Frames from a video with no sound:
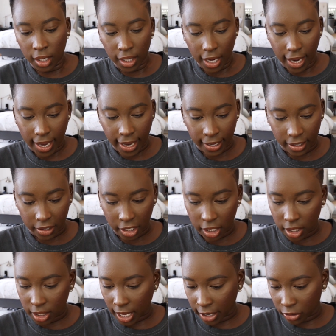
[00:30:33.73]
And
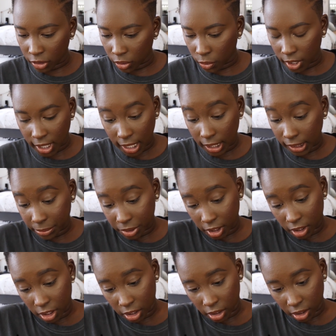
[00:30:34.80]
these, I don't know what kind of
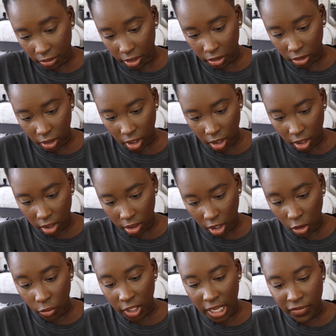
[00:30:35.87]
lipsticks these are. These are called,
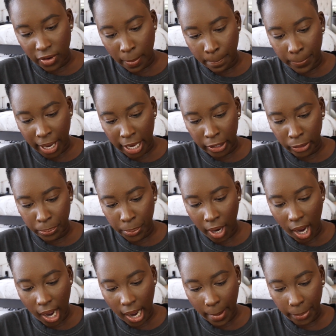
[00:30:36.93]
oh, Even Better
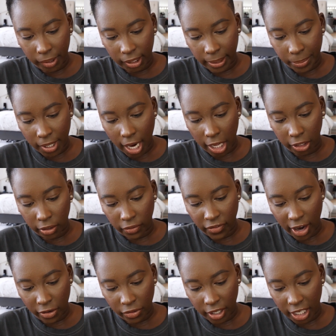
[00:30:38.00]
Pop Lip Color
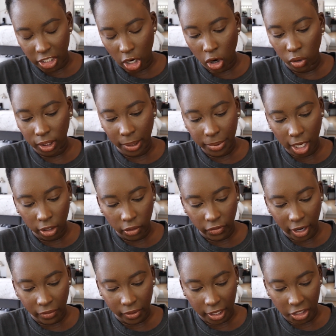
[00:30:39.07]
Foundation. Oh, lip color
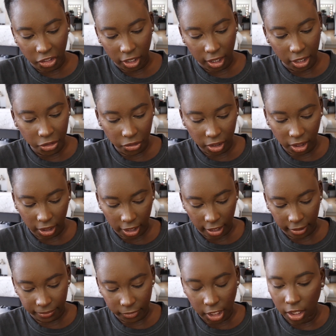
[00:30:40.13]
foundation.
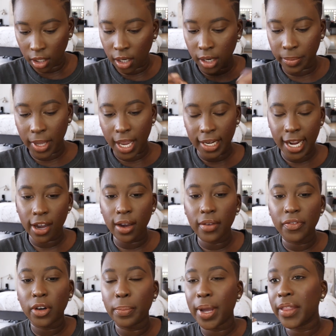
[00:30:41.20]
Interesting. Oh, man, now I
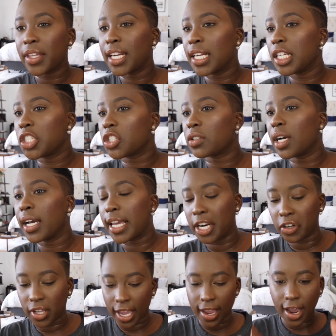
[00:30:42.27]
feel bad that I didn't try
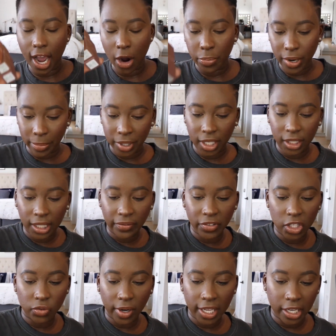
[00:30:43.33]
it. Okay, I'm going to leave
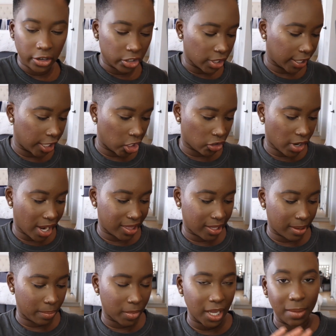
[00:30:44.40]
these right here so I can try
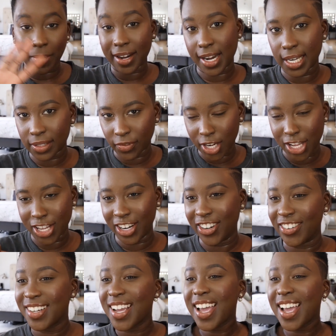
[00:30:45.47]
them in my next video.